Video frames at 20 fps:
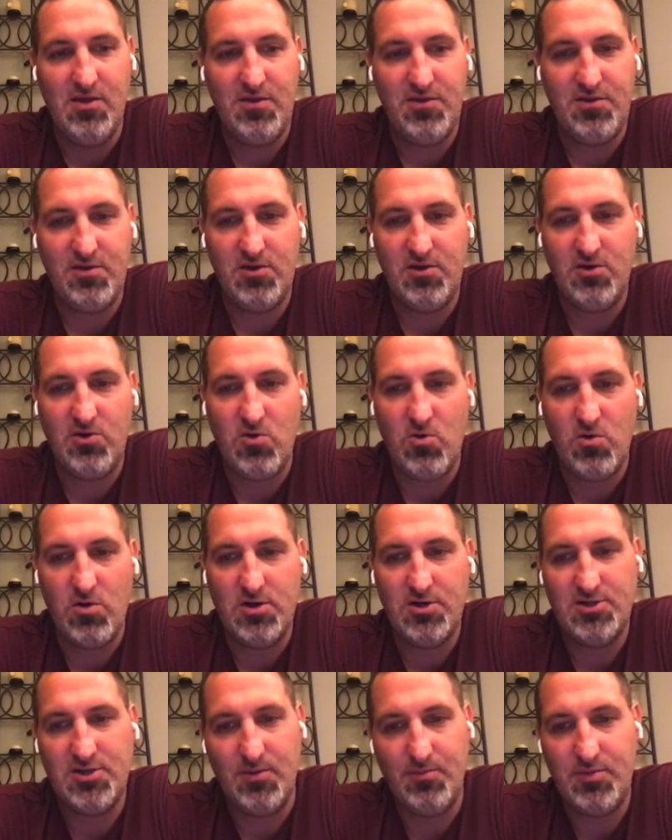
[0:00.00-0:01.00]
third
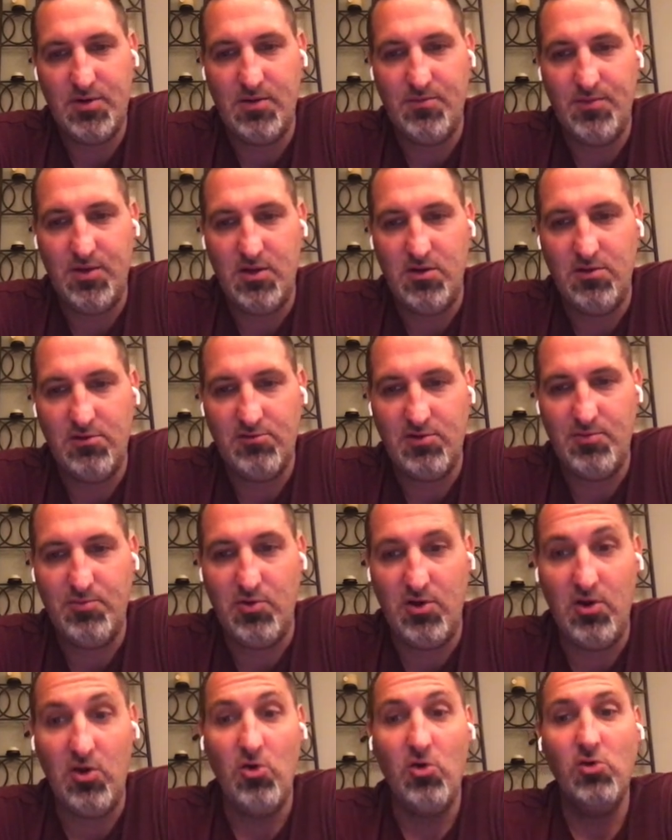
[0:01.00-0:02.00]
quarter jumping up,
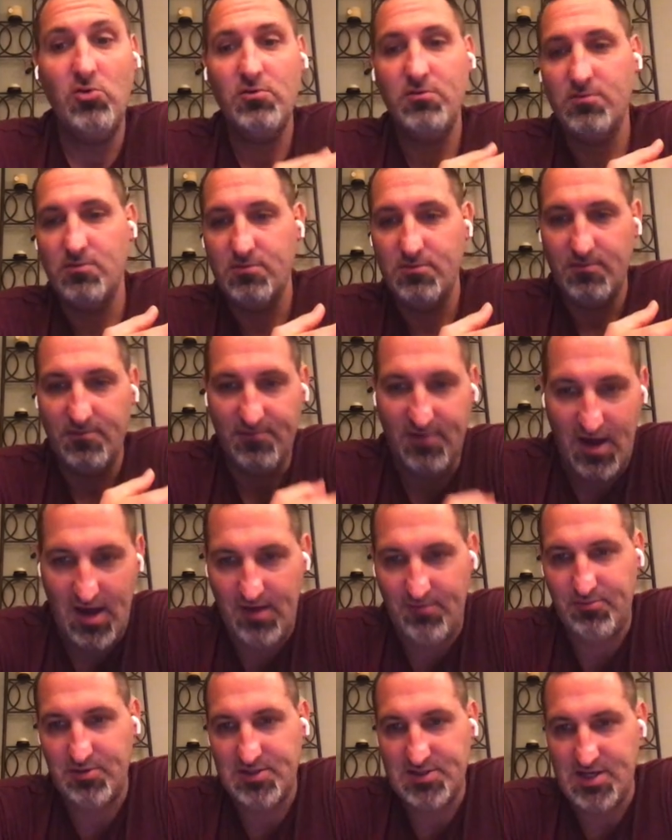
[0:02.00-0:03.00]

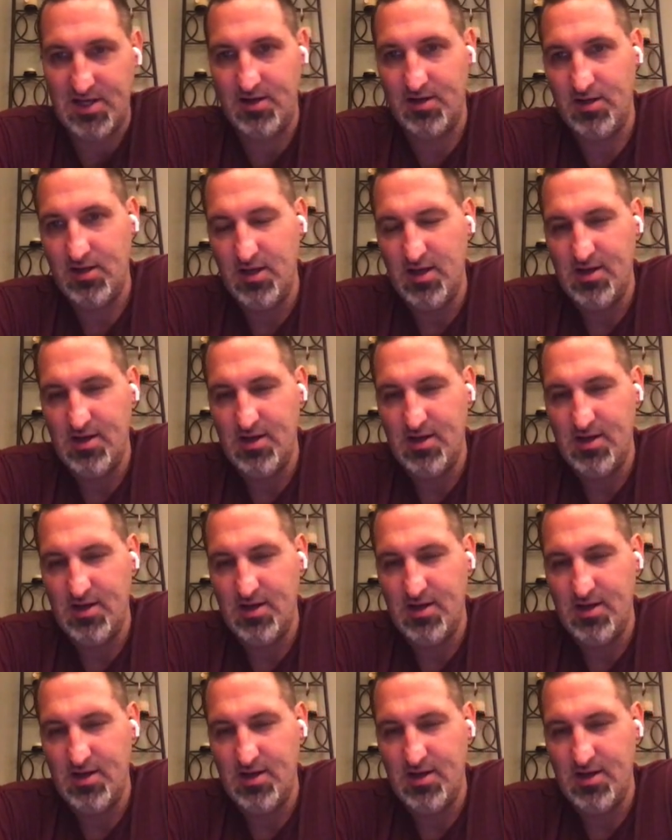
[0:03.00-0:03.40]
3.05%.